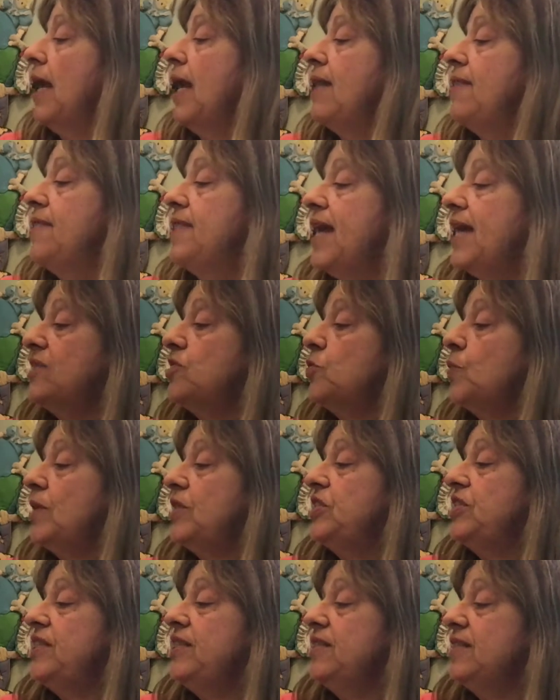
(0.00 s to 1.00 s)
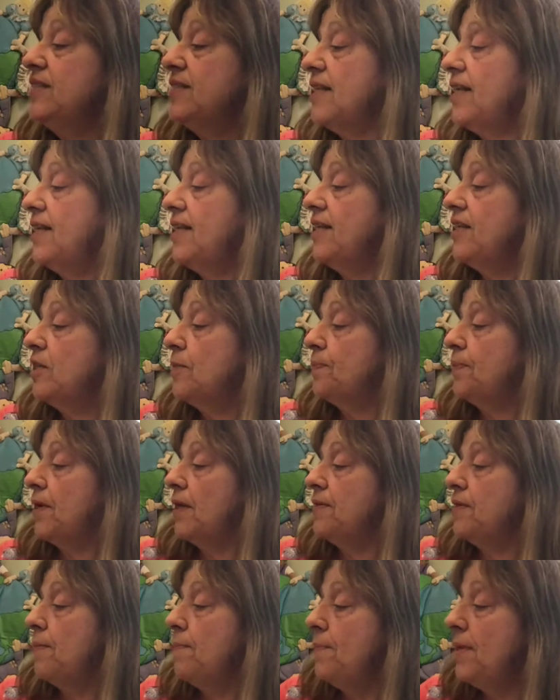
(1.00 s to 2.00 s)
And that's why she decided
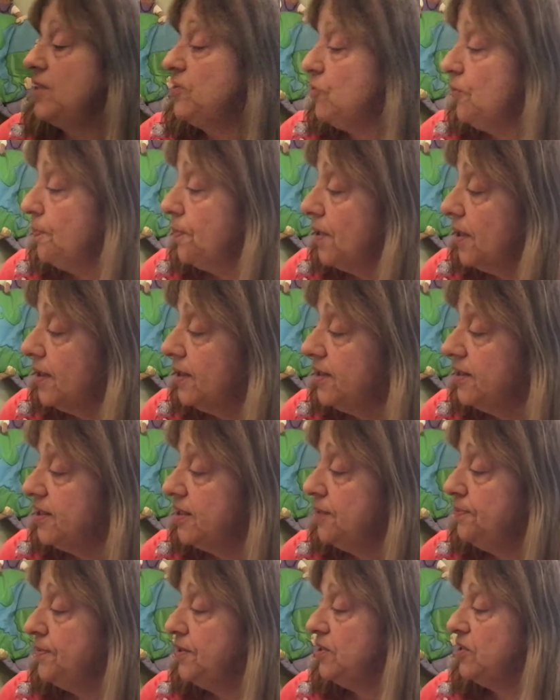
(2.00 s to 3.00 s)
upon the Metropolitan